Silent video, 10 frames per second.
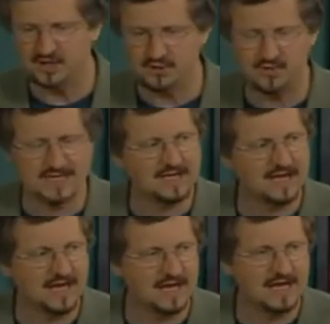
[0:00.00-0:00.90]
new
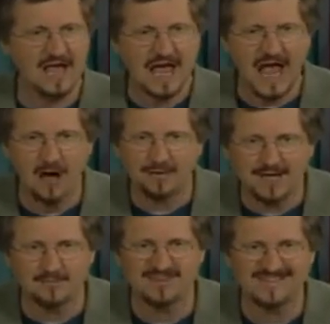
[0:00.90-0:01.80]
DNA. How
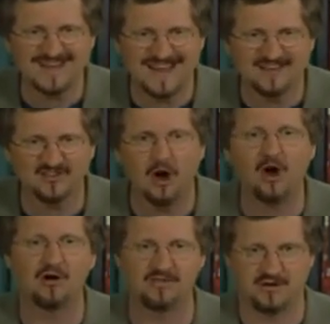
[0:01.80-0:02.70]
many mistakes
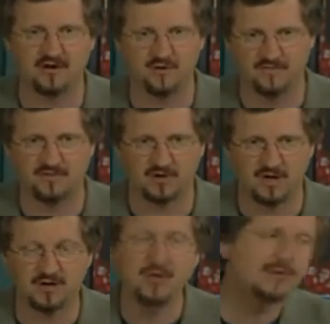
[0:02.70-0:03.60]
are there
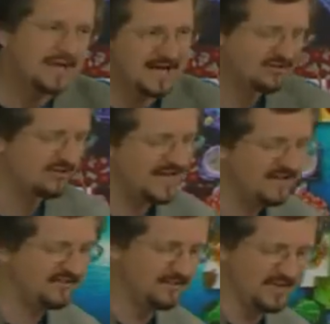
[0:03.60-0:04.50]
overall? And you can actually
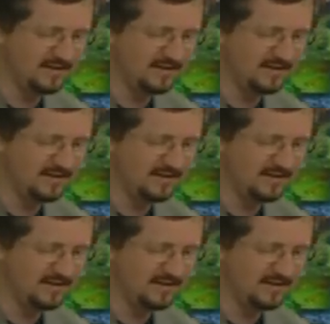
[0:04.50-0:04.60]
estimate